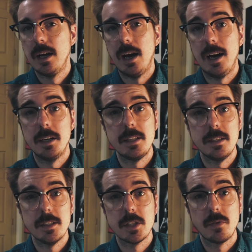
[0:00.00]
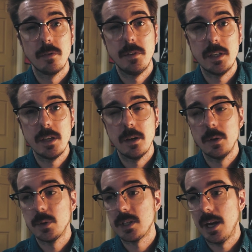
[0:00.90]
ideas for
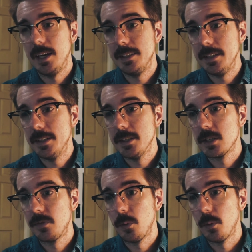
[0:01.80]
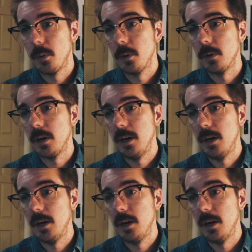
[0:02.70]
videos, ideas for